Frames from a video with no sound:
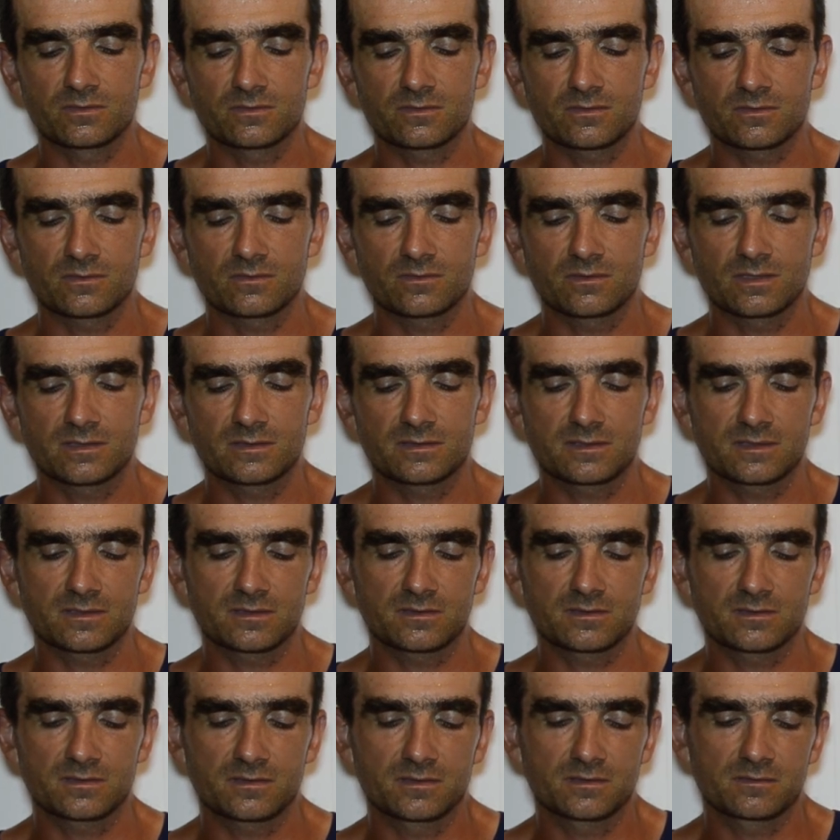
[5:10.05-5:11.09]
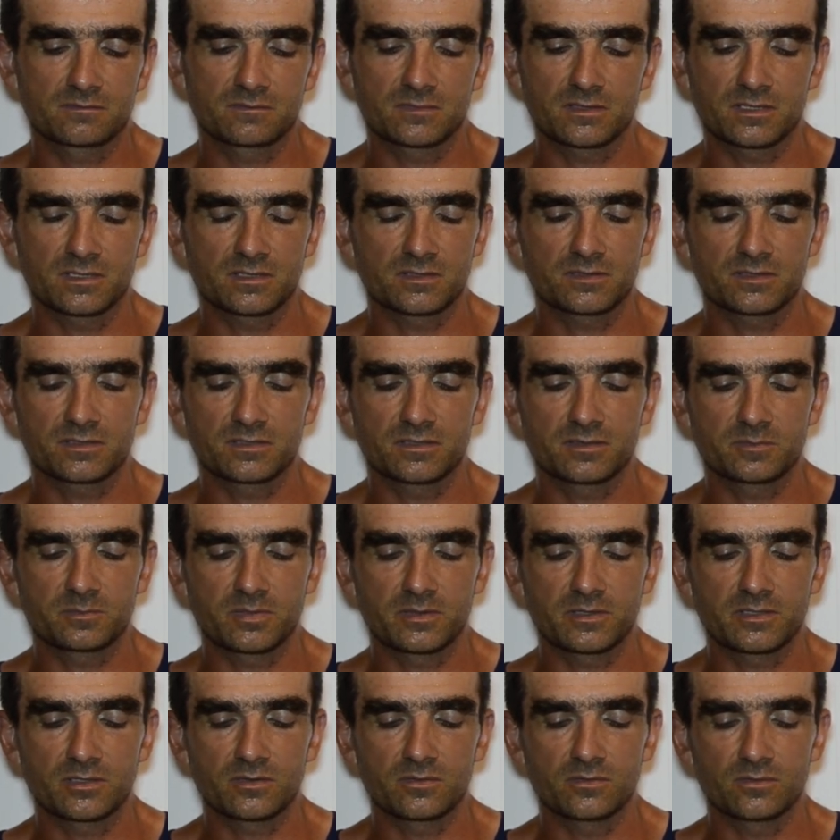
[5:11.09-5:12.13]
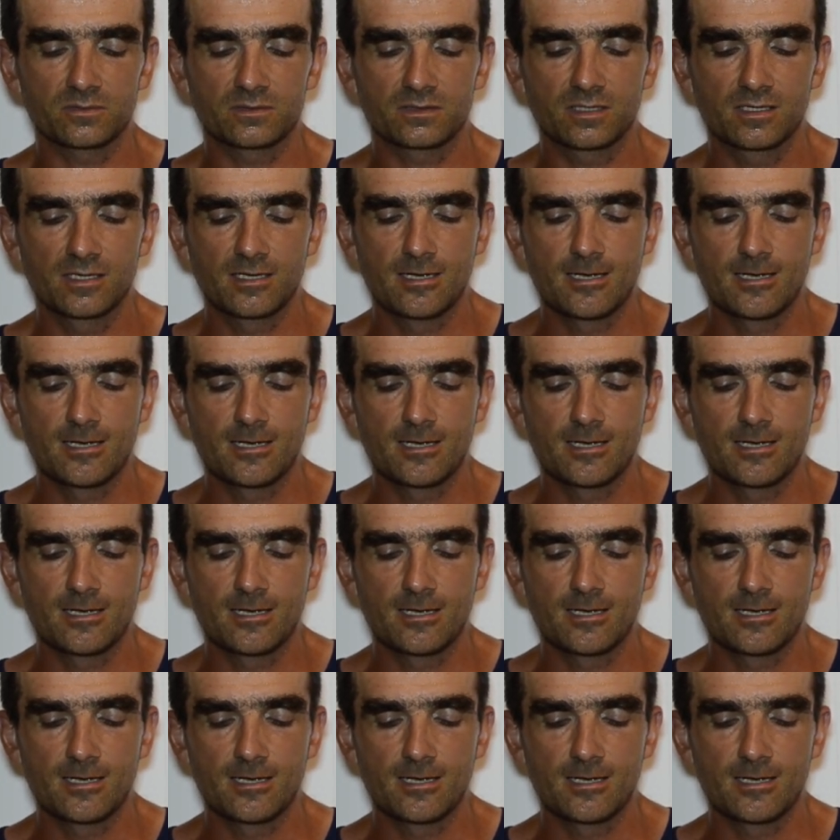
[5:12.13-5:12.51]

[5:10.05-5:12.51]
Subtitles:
So I think, yeah, she did pretty good.